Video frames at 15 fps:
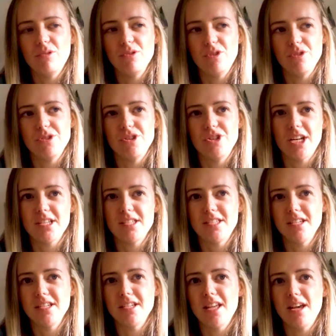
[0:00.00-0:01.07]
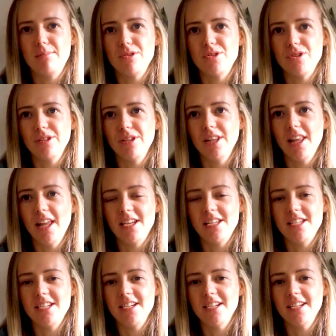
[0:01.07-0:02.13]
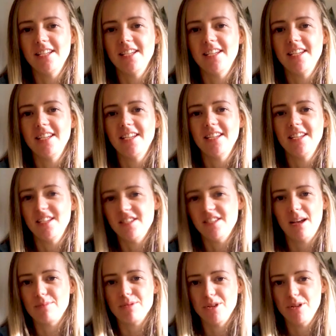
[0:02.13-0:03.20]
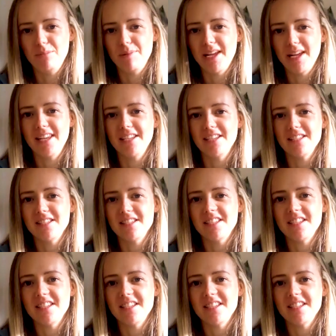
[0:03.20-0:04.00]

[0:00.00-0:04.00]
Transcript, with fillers: you're suggesting to them as your little idea is absolutely bananas.